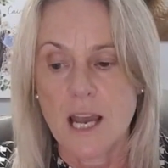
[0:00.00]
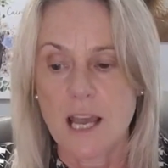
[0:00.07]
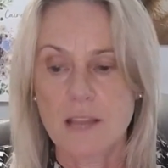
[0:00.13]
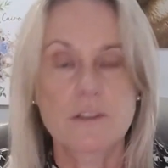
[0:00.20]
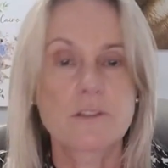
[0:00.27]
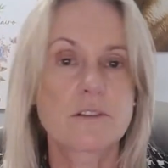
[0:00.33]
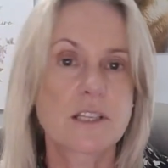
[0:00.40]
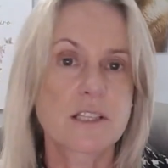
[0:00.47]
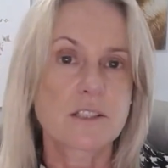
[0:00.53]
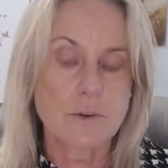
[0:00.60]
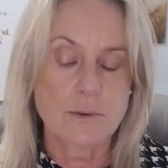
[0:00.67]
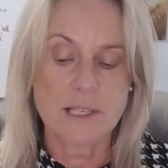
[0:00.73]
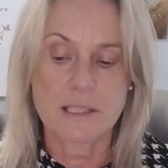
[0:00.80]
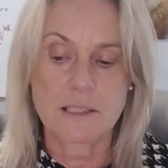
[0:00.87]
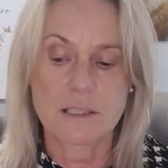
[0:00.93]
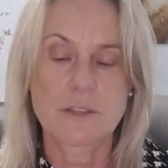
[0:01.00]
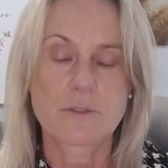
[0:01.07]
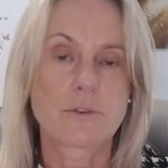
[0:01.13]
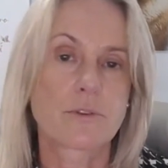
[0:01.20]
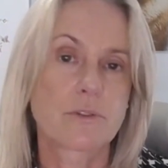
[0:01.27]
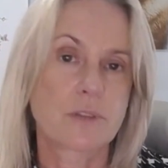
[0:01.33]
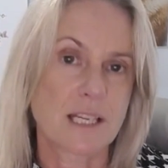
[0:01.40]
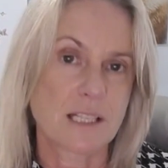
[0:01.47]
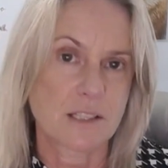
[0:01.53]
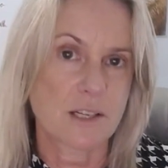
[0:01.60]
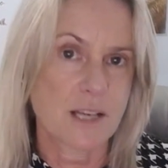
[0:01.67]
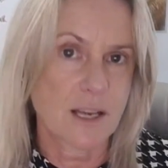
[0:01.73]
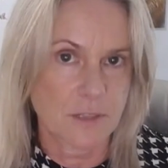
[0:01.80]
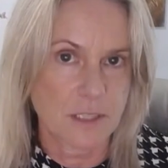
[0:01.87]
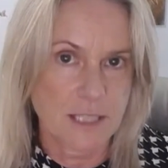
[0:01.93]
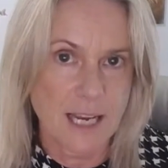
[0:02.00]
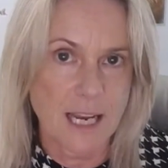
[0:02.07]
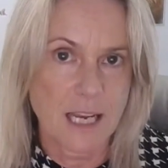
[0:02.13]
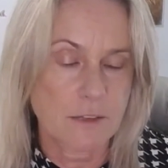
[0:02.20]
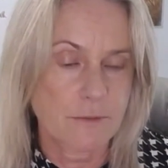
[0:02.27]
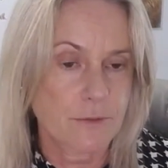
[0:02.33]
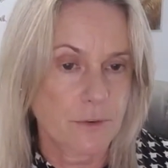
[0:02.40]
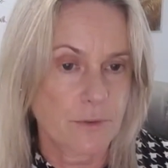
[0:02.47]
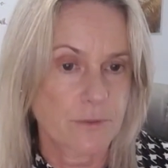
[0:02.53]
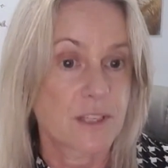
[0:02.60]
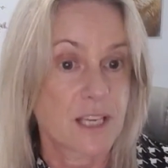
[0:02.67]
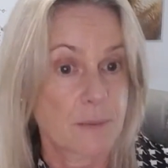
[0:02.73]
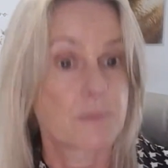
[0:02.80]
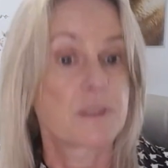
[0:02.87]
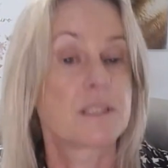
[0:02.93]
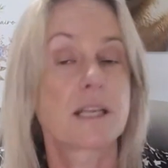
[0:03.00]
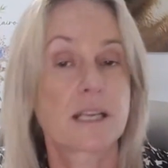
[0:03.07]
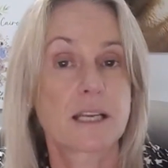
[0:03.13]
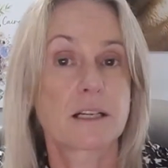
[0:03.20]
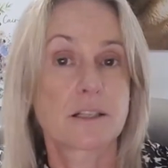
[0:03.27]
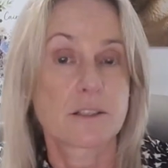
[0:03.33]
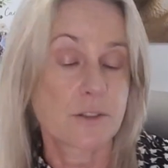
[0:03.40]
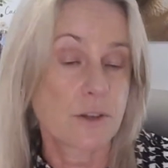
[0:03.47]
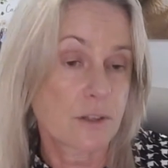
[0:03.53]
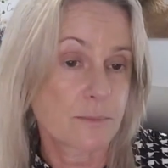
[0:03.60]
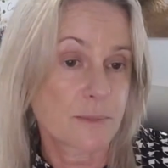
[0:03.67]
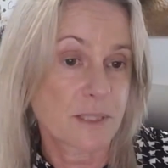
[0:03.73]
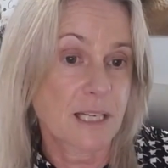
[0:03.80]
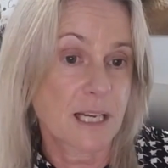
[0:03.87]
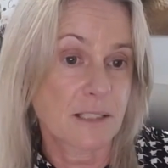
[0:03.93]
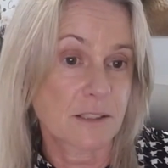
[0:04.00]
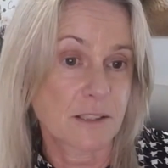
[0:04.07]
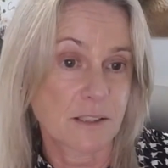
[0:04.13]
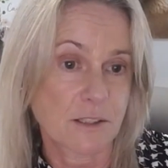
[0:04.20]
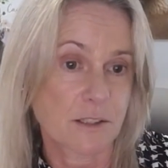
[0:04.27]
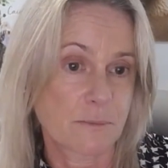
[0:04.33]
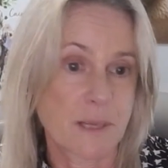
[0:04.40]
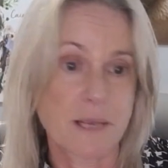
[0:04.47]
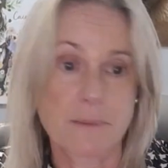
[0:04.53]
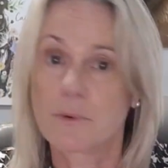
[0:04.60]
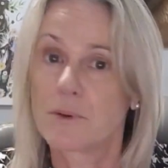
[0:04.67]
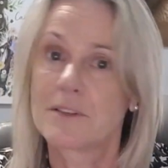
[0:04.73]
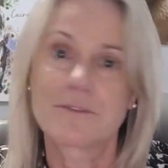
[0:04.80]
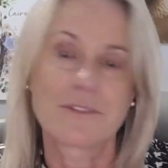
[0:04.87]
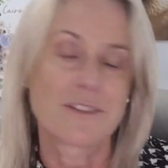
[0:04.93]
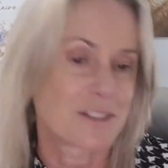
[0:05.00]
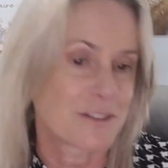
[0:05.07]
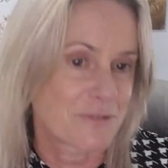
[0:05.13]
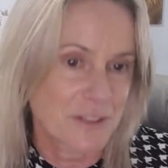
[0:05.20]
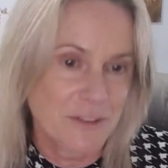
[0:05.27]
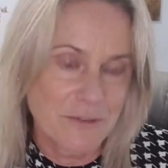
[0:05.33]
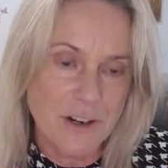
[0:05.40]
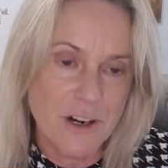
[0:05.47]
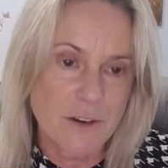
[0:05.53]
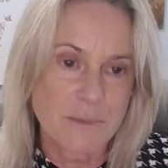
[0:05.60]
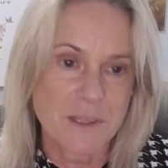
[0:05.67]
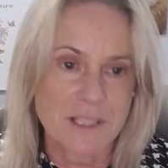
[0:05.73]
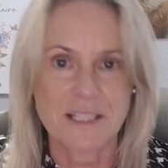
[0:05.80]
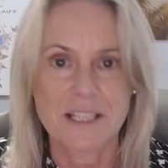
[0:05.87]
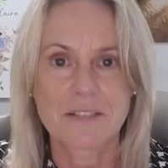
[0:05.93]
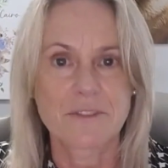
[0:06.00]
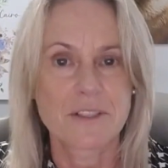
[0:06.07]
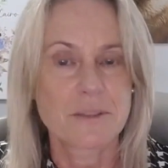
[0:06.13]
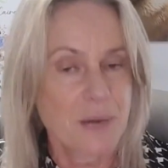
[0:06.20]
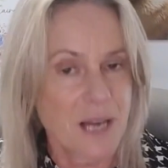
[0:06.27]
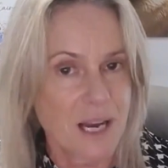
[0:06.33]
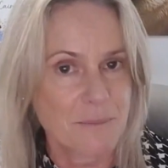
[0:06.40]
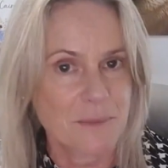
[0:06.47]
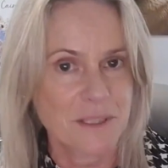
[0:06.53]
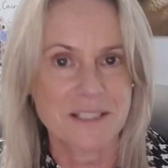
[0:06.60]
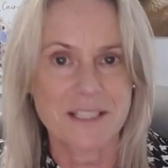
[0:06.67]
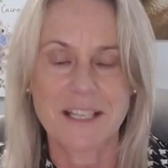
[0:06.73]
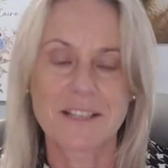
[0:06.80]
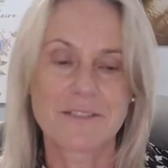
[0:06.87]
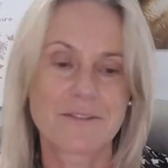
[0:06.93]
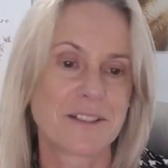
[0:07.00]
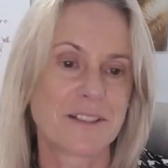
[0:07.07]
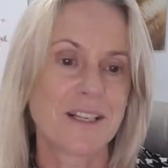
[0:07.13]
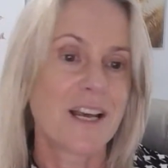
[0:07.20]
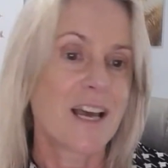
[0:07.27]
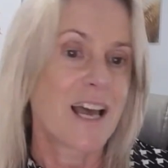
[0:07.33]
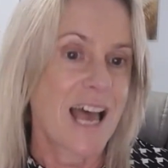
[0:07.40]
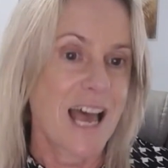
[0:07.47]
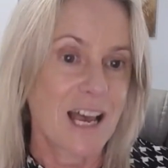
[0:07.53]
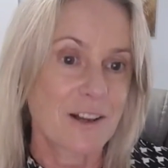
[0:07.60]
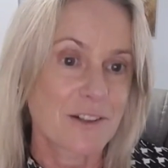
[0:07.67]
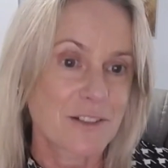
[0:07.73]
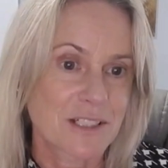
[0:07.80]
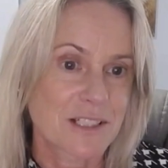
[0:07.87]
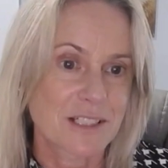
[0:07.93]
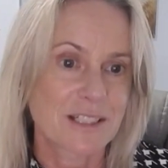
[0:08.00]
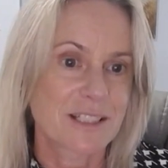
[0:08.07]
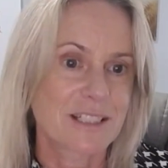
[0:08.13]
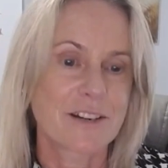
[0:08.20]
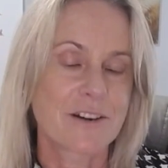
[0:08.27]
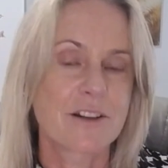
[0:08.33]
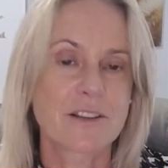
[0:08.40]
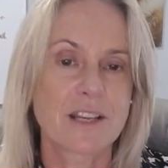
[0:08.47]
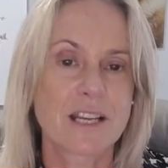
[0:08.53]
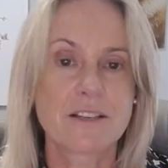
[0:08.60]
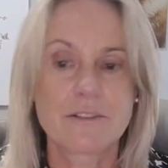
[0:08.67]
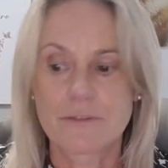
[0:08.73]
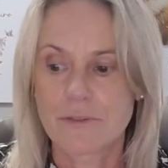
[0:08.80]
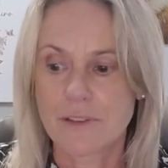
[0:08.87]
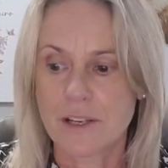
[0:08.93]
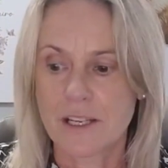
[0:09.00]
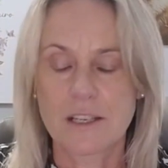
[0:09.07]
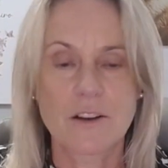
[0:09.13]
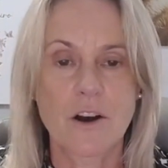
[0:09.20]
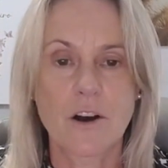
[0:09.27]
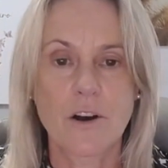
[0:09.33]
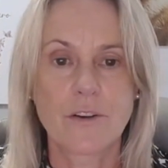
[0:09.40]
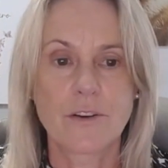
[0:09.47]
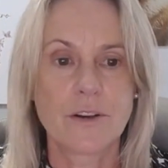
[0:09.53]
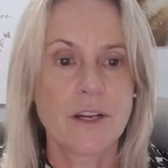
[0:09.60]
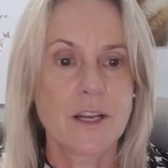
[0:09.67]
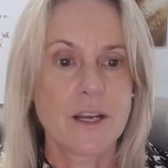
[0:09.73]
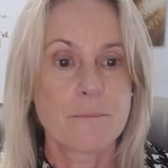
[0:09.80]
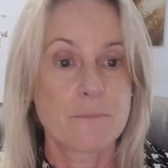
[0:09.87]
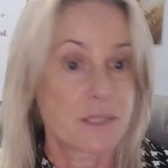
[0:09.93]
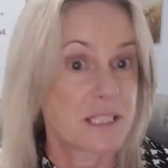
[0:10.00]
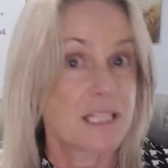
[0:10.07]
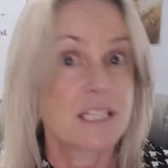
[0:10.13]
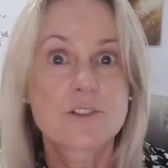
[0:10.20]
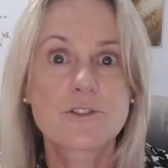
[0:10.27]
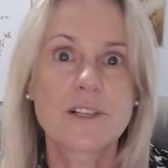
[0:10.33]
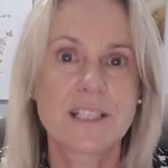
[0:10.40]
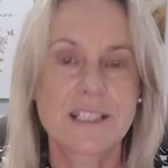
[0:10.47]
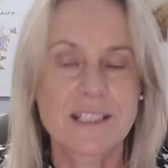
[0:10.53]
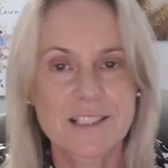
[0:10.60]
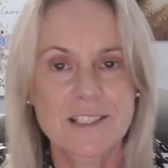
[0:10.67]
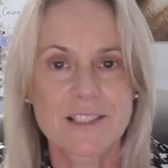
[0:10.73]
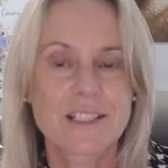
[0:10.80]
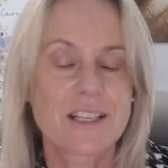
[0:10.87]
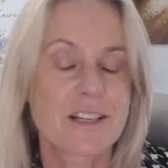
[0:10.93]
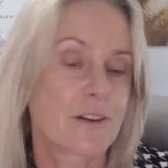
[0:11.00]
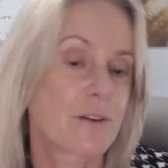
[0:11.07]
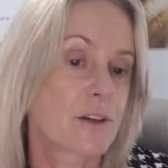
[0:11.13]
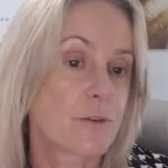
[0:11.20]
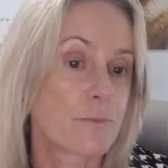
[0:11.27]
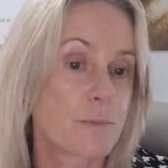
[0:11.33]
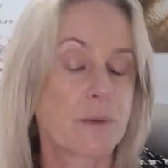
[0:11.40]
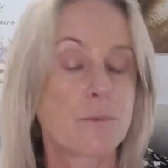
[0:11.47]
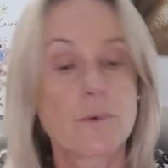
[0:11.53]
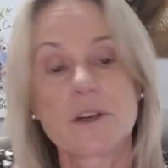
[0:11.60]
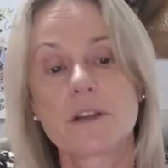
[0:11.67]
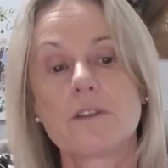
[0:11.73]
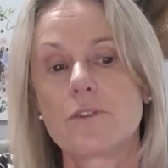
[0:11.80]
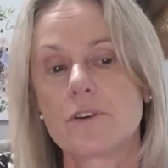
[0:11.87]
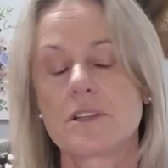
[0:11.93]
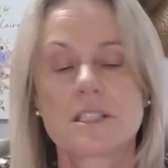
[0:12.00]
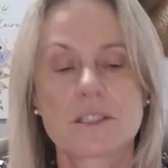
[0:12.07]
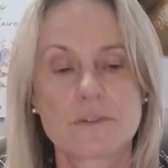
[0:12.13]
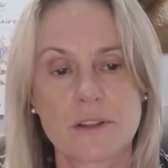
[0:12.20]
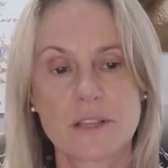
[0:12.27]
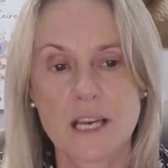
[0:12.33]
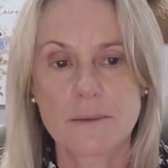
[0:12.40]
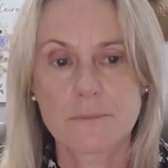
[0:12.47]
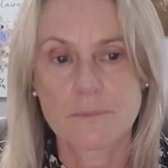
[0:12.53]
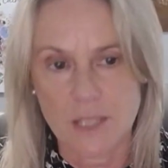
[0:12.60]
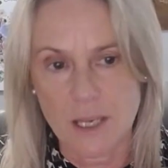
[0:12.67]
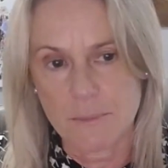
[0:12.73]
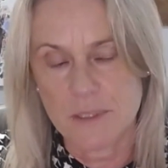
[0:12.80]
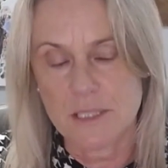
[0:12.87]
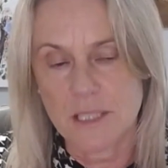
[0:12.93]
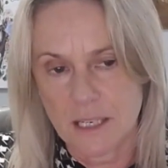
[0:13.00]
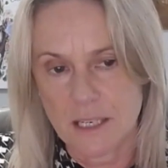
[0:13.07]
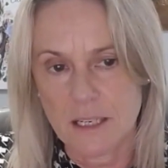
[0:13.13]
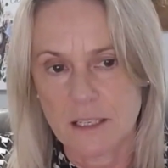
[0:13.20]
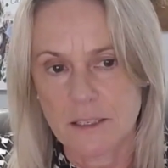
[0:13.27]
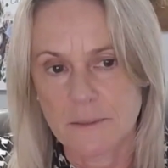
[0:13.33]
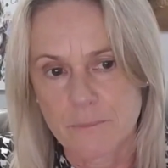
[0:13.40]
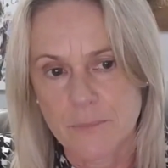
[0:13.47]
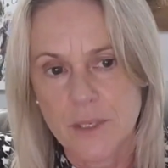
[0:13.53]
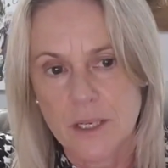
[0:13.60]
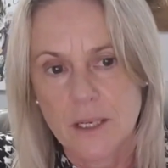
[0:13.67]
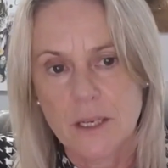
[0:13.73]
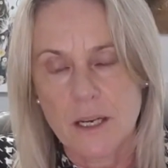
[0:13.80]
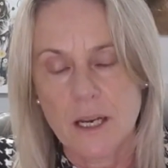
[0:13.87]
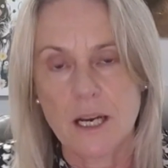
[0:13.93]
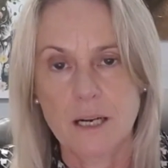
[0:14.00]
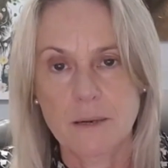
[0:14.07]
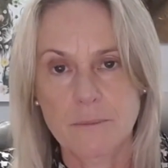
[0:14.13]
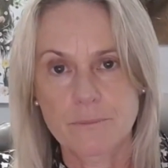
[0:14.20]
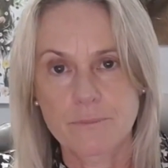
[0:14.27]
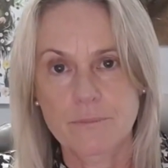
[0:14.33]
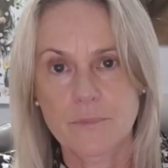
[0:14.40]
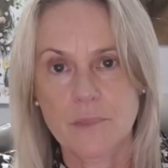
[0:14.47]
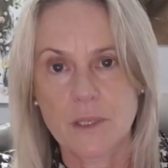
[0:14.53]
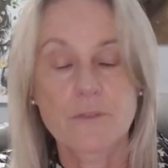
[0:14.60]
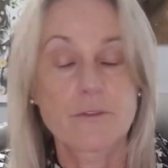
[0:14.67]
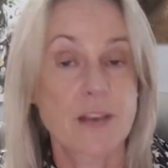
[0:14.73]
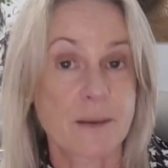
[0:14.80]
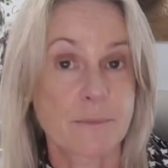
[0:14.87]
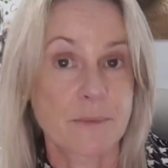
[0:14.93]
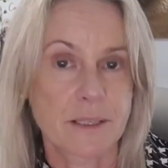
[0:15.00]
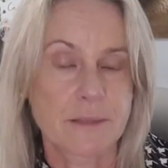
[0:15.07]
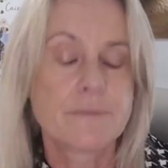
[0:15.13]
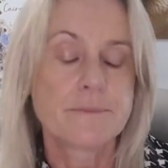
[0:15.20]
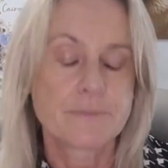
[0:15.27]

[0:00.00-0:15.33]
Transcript: And there's always little things that you have to tailor for their particular circumstances, because people live in different environments. They live in apartments, they live in houses, they live on busy streets, could be whatever it is for that particular family.